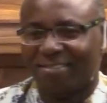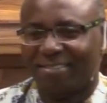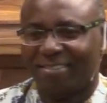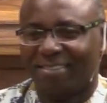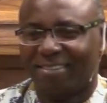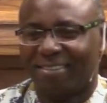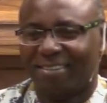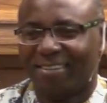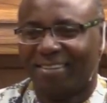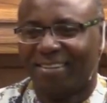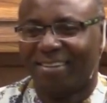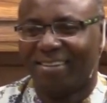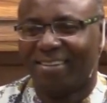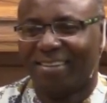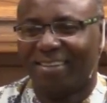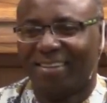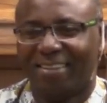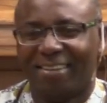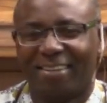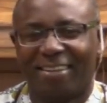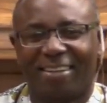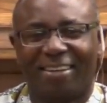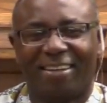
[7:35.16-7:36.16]

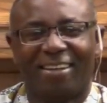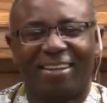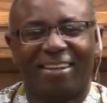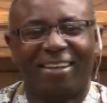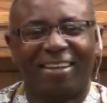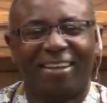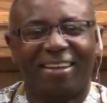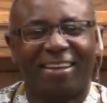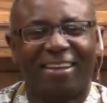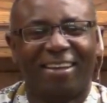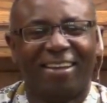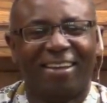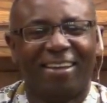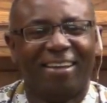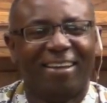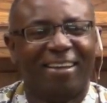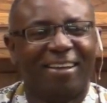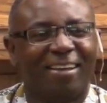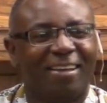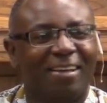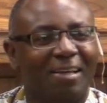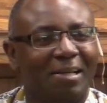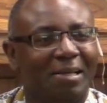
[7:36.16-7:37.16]
Nothing is said.